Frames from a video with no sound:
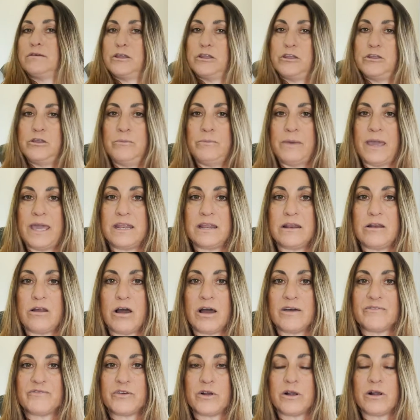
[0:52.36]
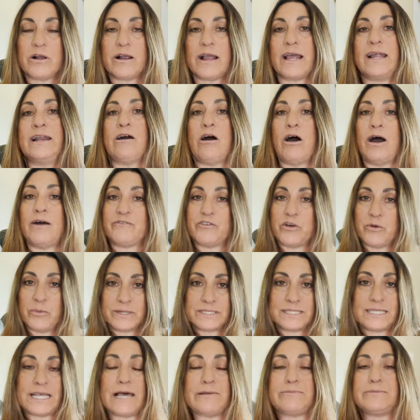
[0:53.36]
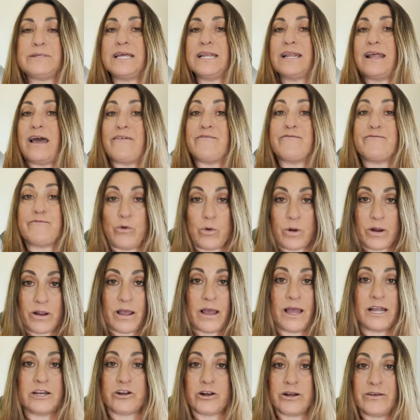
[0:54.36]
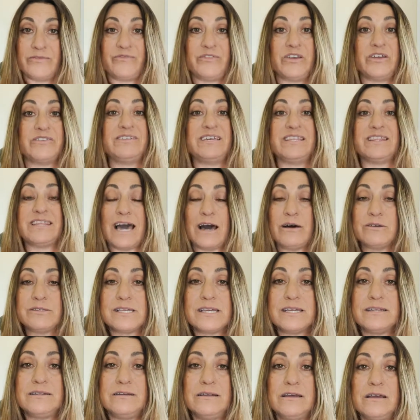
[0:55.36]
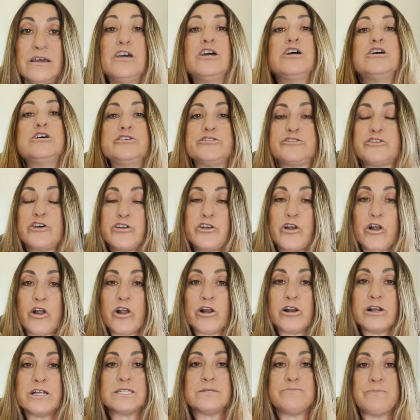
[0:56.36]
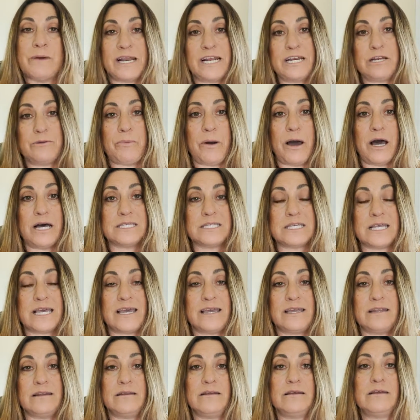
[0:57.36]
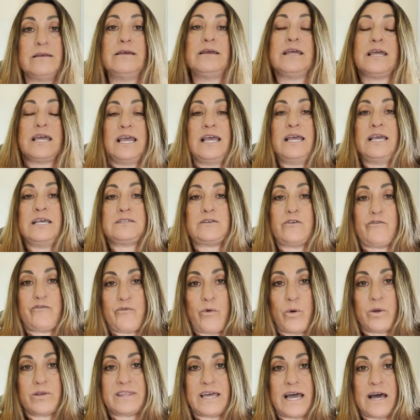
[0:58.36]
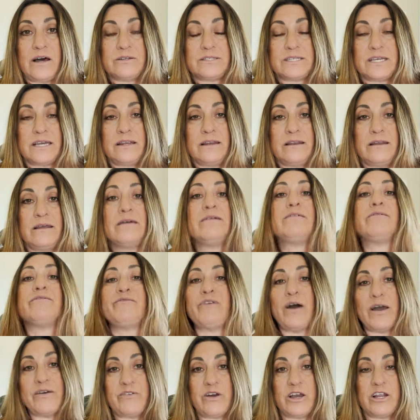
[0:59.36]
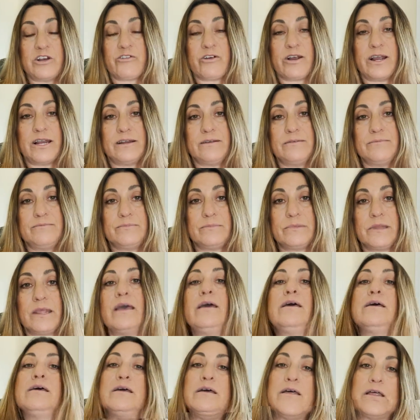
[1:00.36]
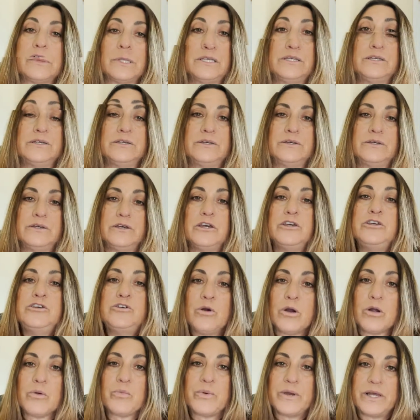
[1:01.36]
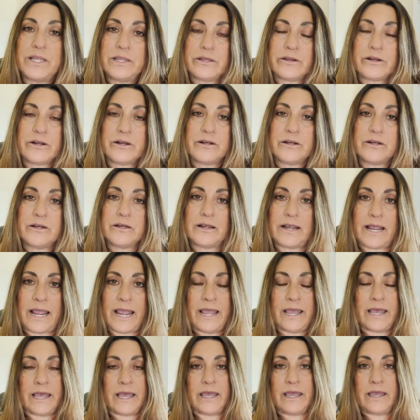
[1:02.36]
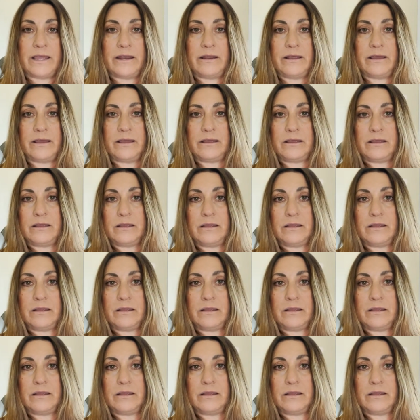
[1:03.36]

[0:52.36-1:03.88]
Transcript: you made an offer, an offer accepted at 450000 So your earnest money deposit is 4500 Your realtor and